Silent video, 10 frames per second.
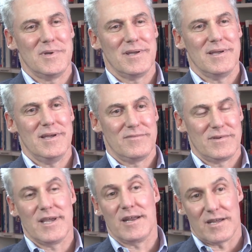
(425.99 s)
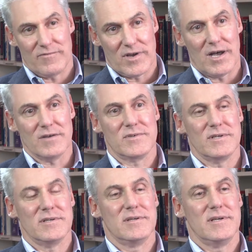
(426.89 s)
in getting involved
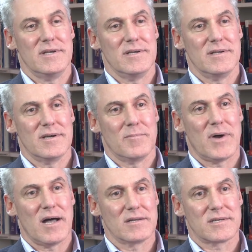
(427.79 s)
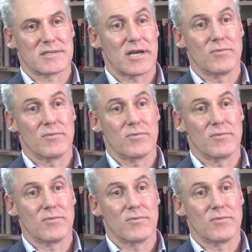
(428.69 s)
in politics,